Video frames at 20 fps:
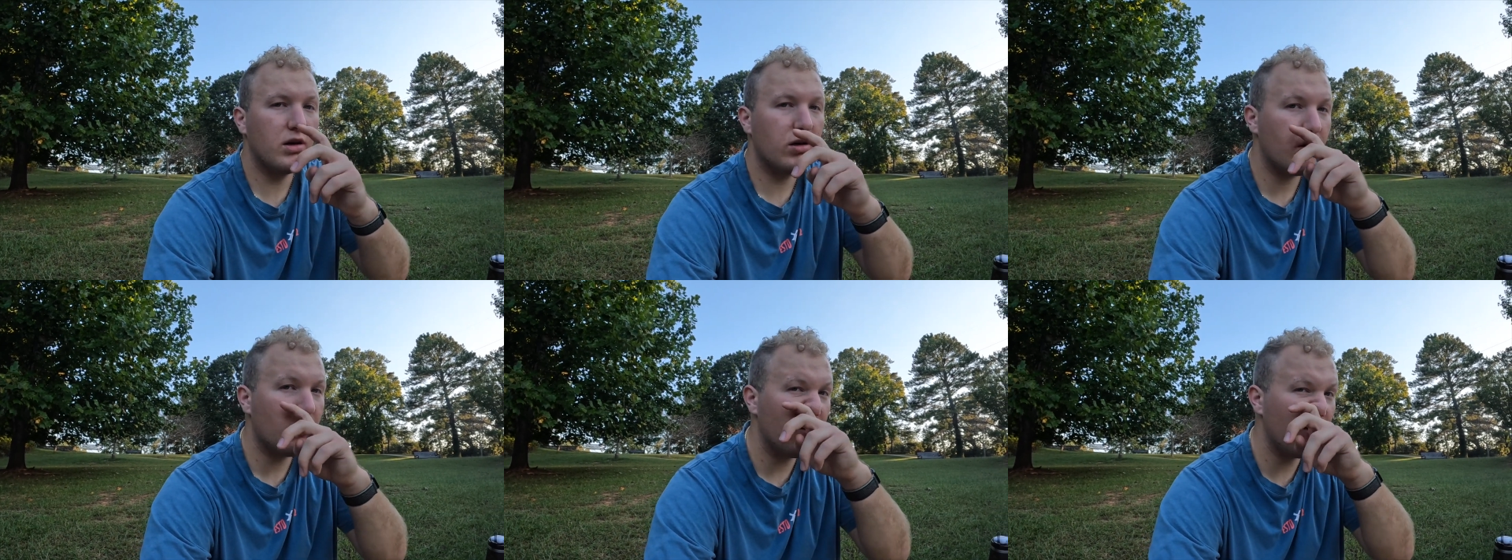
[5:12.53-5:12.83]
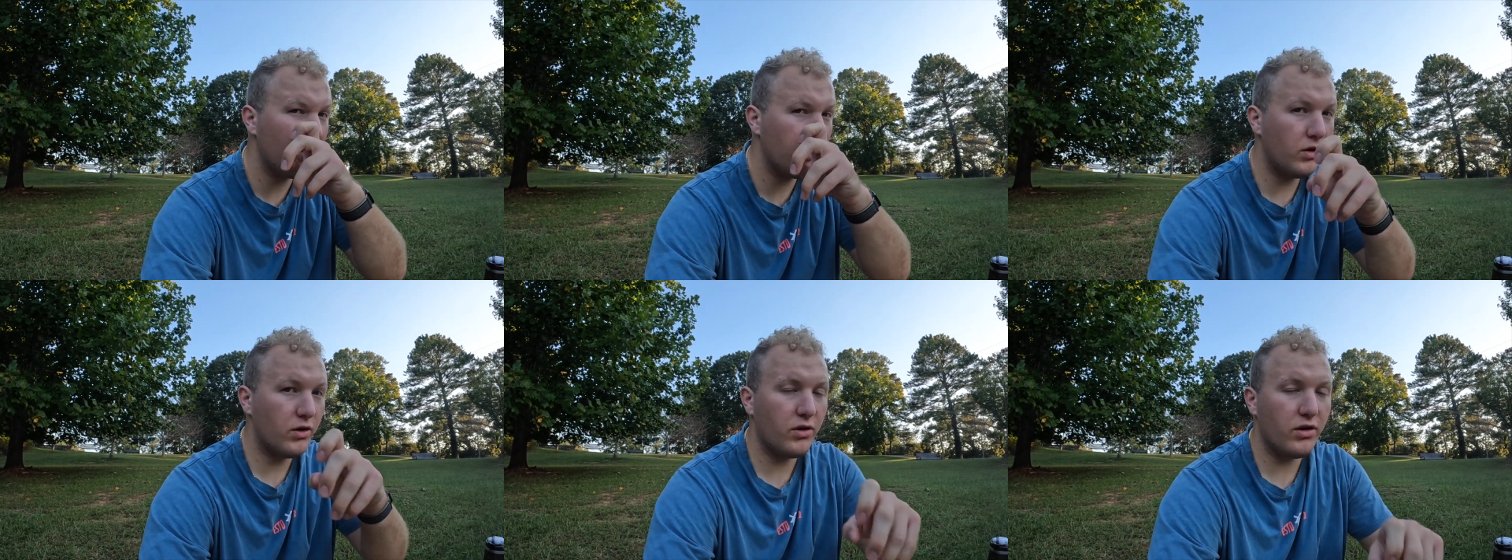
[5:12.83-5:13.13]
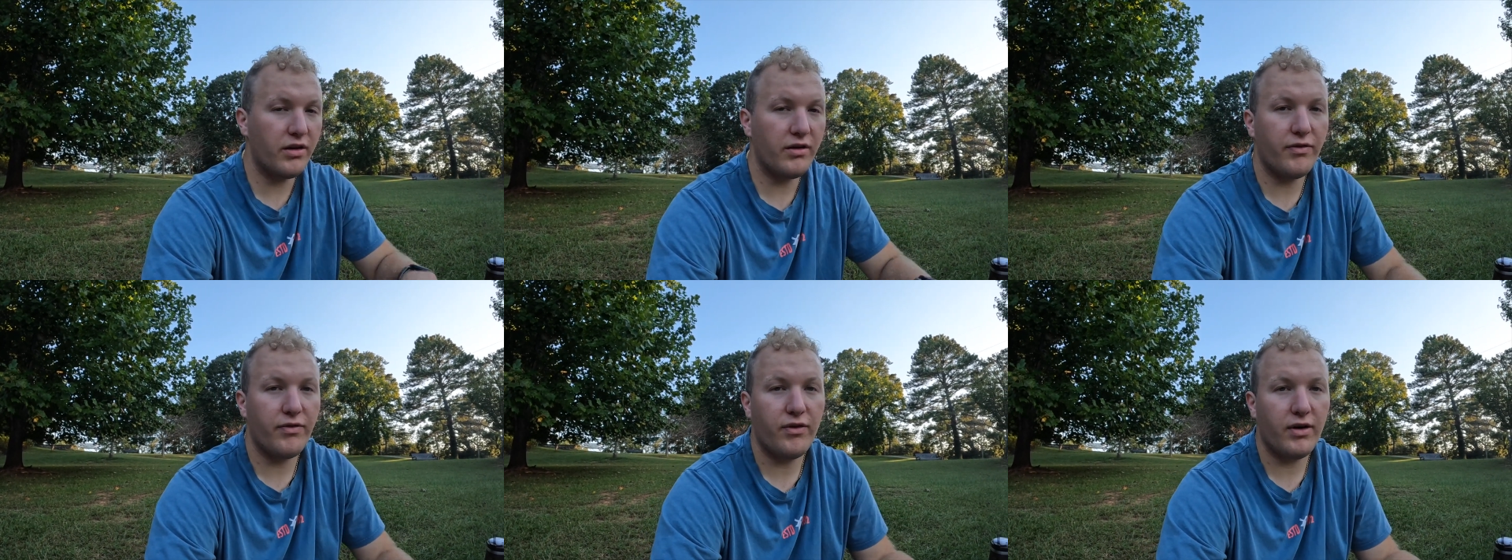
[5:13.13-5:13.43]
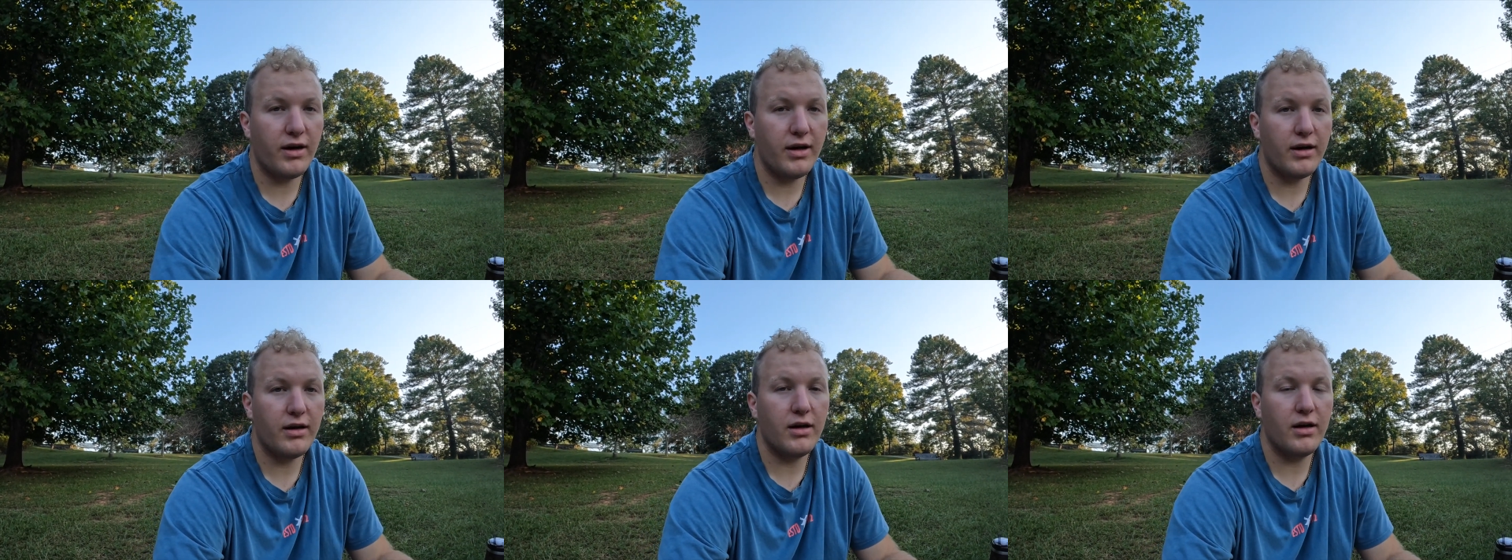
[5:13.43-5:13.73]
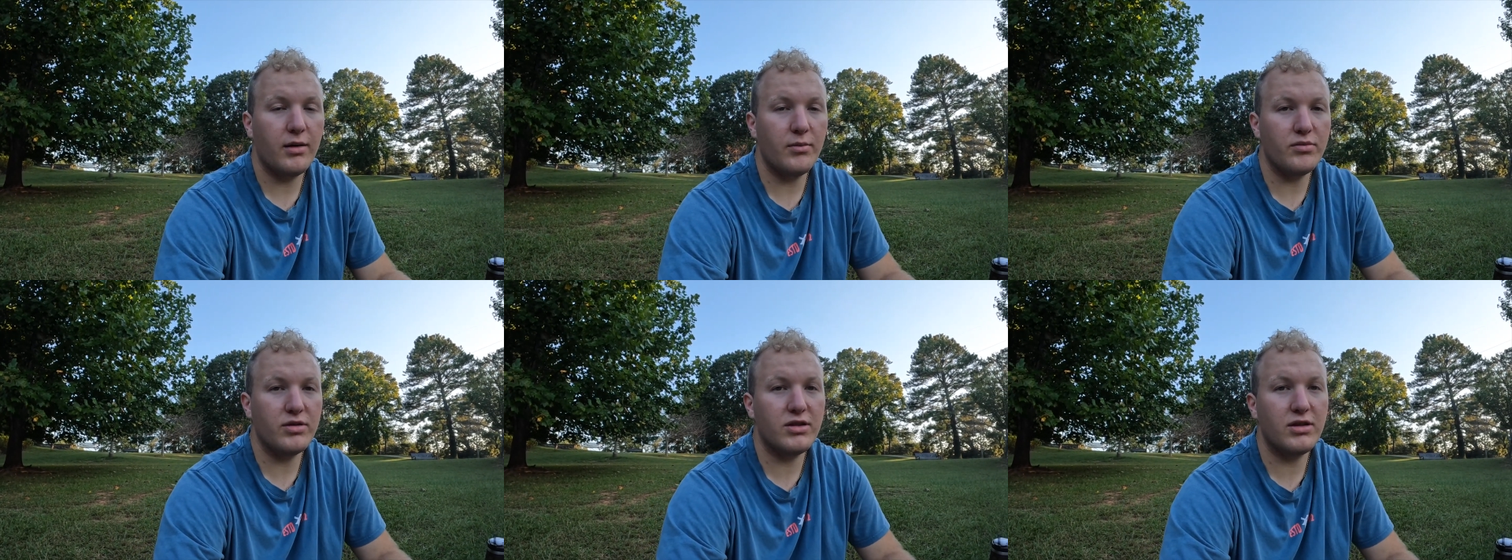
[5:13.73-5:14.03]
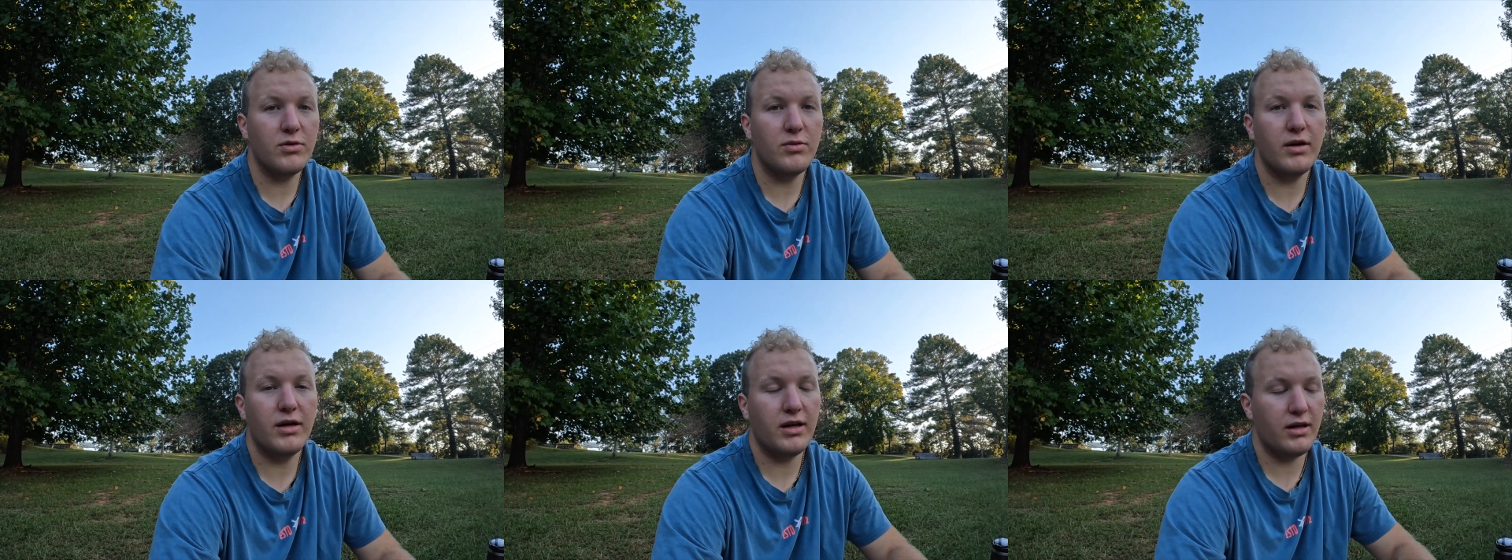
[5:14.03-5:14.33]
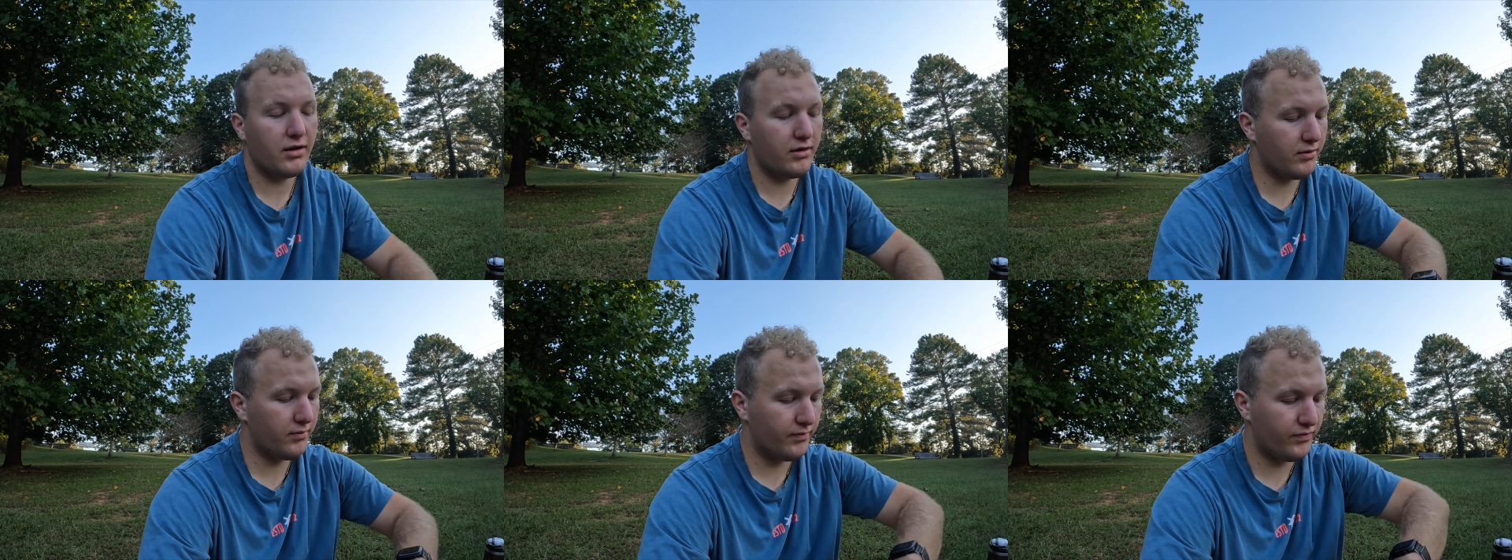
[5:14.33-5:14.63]
Early, early flight. I'm still
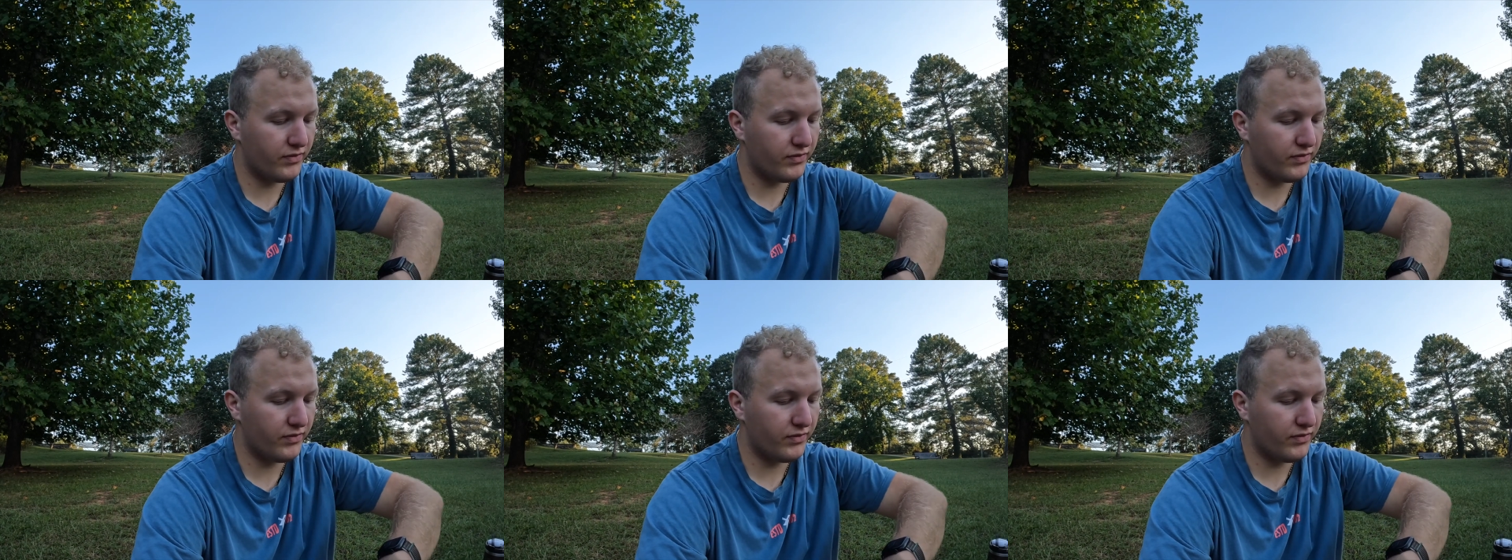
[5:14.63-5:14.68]
waiting